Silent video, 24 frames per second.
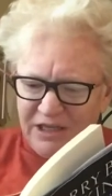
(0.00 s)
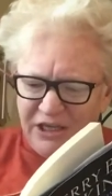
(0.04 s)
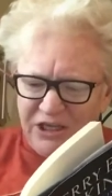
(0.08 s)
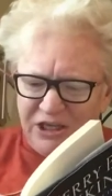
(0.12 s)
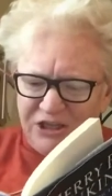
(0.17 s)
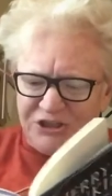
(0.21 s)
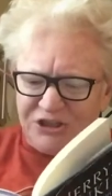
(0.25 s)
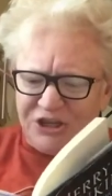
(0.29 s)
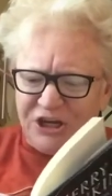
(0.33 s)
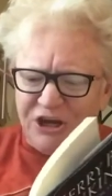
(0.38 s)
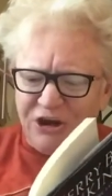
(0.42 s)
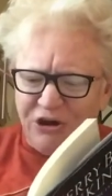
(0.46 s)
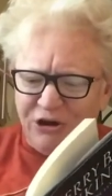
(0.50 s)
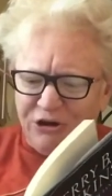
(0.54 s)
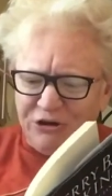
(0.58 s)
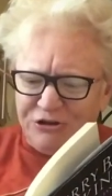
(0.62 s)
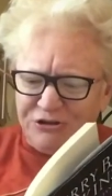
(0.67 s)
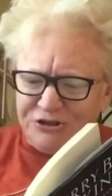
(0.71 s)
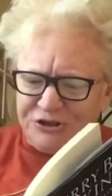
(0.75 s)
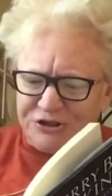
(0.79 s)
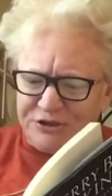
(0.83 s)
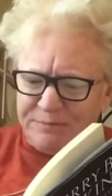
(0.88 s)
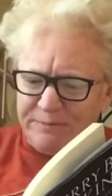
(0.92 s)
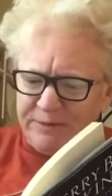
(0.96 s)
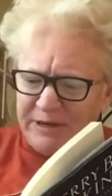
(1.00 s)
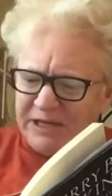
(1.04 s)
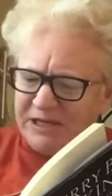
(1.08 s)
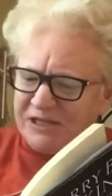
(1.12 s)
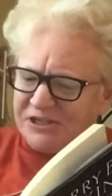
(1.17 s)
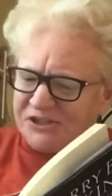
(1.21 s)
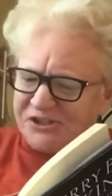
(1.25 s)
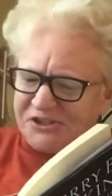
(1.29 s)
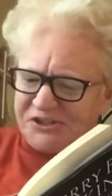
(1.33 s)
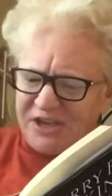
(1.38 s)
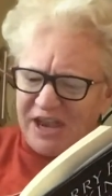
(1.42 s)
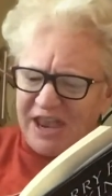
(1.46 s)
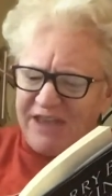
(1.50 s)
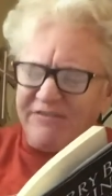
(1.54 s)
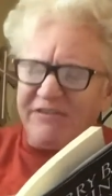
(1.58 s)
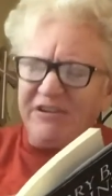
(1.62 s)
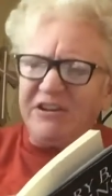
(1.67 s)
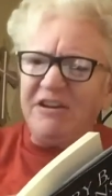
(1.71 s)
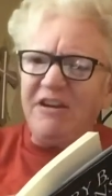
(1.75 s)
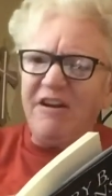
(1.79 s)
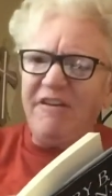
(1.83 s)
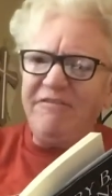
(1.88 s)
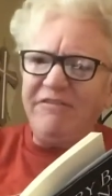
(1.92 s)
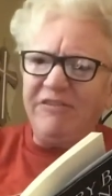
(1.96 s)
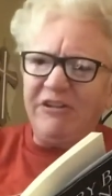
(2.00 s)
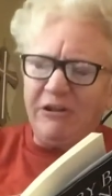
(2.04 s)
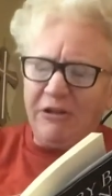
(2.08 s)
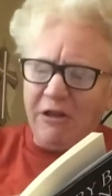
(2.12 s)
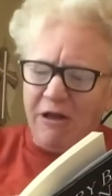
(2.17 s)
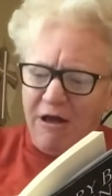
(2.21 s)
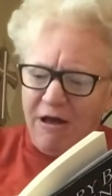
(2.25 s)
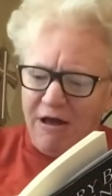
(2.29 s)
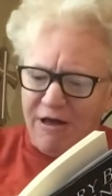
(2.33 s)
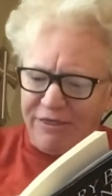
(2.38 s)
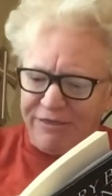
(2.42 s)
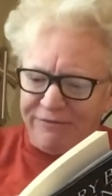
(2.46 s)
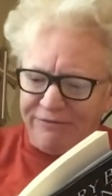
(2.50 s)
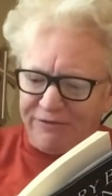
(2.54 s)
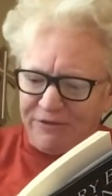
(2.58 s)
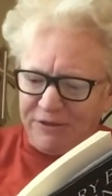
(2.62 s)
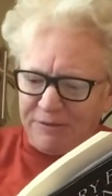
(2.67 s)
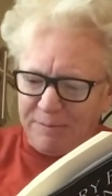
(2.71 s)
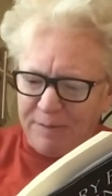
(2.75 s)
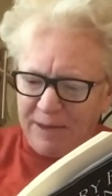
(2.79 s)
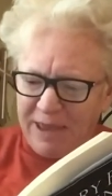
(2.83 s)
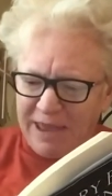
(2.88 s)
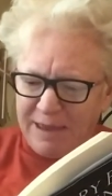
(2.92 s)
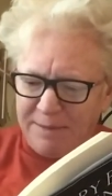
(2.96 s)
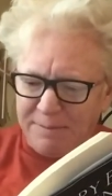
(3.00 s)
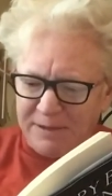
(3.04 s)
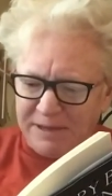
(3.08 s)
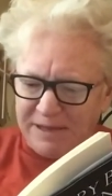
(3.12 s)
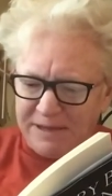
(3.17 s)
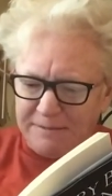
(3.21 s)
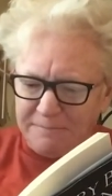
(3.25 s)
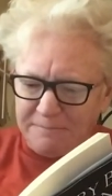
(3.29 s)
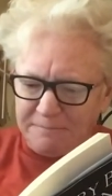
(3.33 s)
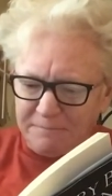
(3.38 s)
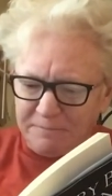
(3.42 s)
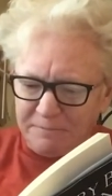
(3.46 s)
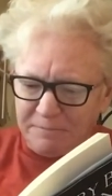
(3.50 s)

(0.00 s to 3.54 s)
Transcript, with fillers: She urged me to save enough cloth for the baby.